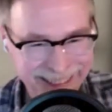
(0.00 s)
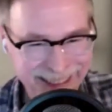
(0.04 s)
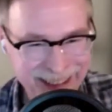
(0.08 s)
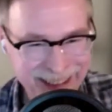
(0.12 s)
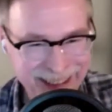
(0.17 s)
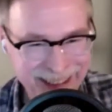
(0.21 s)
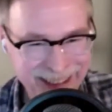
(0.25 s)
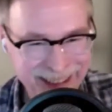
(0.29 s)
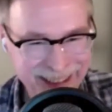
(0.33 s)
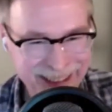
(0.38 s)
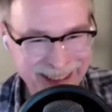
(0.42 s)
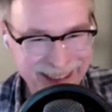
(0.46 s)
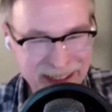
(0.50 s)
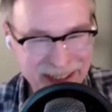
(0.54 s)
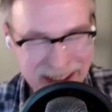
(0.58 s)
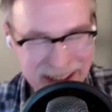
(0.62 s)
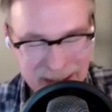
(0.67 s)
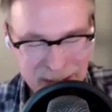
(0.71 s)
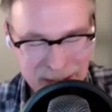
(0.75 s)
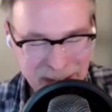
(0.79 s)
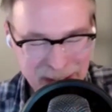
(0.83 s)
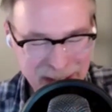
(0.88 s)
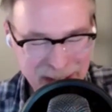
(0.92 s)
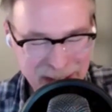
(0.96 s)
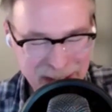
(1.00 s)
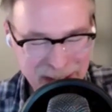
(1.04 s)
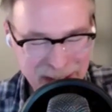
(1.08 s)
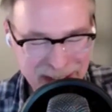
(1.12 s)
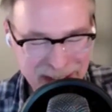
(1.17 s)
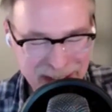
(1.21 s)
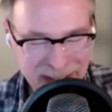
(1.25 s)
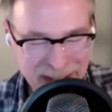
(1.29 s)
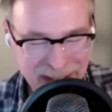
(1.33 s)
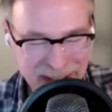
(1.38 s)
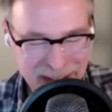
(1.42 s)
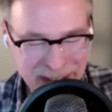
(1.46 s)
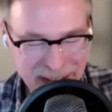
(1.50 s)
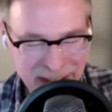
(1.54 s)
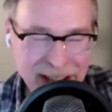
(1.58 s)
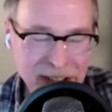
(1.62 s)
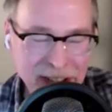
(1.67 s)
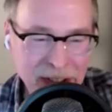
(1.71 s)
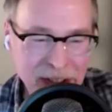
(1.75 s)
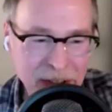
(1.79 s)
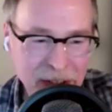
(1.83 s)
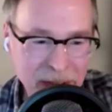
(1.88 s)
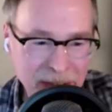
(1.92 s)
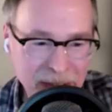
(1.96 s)
yeah, you're you're absolutely right.
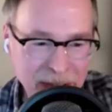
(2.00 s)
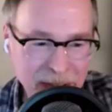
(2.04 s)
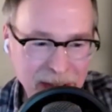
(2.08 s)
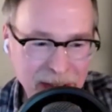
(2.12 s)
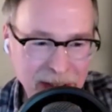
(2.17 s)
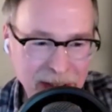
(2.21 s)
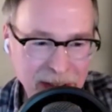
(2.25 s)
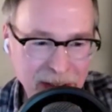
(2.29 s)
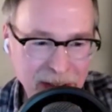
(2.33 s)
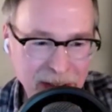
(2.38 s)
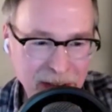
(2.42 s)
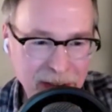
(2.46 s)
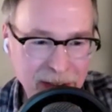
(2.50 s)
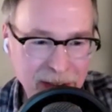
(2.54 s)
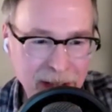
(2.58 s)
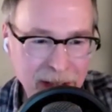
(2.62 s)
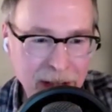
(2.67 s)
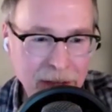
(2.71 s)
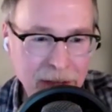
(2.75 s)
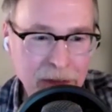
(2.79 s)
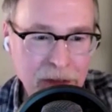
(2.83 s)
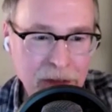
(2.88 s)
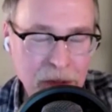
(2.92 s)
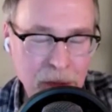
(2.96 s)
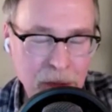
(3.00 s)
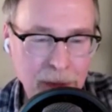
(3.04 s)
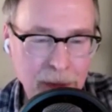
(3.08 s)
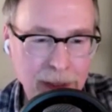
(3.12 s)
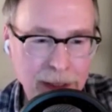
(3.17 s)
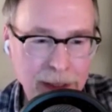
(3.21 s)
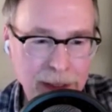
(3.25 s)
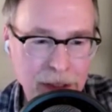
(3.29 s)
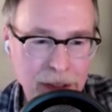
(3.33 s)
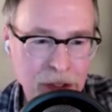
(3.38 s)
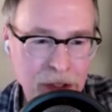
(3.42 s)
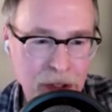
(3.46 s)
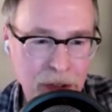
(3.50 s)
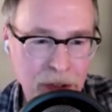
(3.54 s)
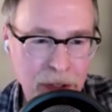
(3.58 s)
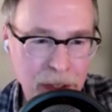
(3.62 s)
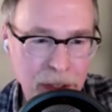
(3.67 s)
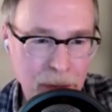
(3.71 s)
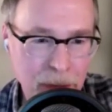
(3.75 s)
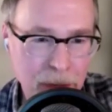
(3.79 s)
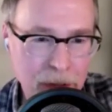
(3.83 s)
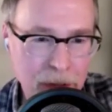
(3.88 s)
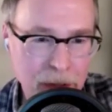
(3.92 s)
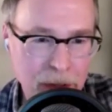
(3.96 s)
So you know, life is really a journey
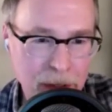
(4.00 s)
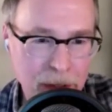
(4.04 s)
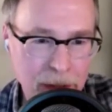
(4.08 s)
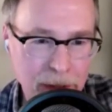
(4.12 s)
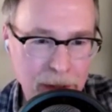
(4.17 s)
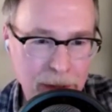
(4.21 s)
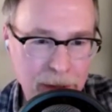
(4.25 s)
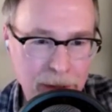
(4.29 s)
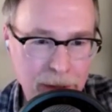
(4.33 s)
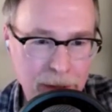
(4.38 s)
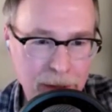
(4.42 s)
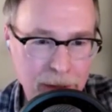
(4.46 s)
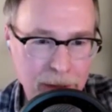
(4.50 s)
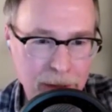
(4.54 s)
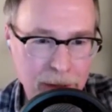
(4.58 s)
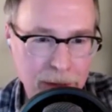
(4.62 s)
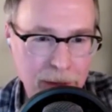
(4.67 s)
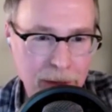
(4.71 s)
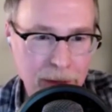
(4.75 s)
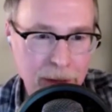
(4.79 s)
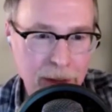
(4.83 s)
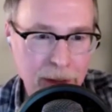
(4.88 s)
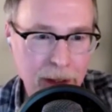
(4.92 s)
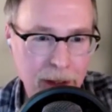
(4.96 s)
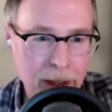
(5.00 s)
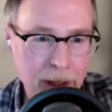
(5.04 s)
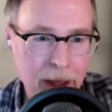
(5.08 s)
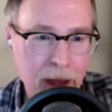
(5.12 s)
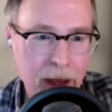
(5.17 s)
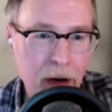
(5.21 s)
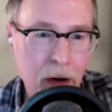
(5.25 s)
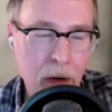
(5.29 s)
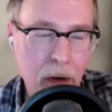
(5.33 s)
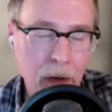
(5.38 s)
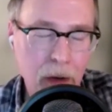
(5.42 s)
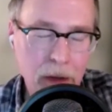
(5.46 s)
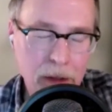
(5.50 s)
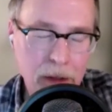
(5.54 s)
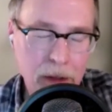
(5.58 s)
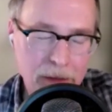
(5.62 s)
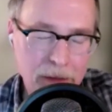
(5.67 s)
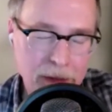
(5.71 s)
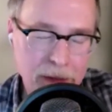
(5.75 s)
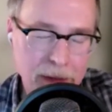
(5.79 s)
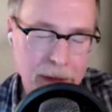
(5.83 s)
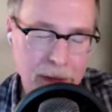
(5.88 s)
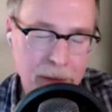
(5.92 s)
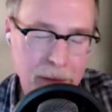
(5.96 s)
within. All of
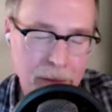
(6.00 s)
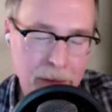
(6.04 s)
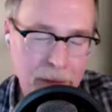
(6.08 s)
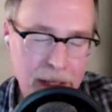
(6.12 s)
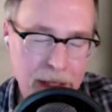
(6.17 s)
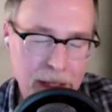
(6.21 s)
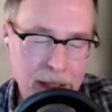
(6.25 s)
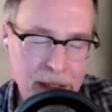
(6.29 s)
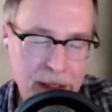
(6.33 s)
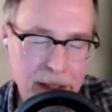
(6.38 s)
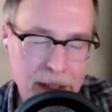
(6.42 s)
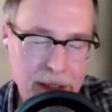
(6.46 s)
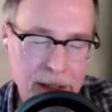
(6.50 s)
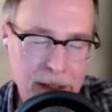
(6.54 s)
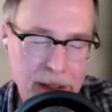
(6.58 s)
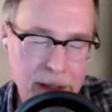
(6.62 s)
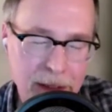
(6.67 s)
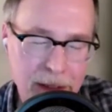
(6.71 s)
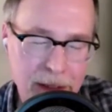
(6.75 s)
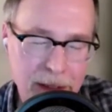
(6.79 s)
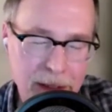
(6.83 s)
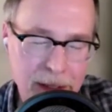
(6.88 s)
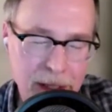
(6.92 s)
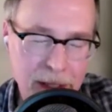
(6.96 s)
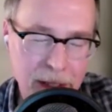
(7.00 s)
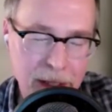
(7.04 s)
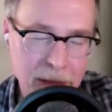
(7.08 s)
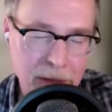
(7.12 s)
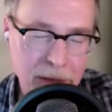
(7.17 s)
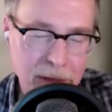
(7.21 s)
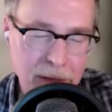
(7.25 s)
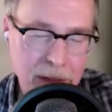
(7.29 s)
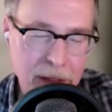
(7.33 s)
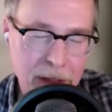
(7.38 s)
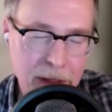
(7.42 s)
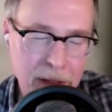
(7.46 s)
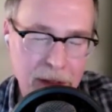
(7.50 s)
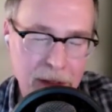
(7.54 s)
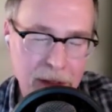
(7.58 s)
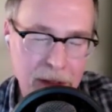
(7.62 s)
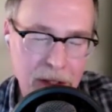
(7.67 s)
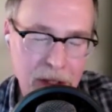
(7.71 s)
the peace, the safety, the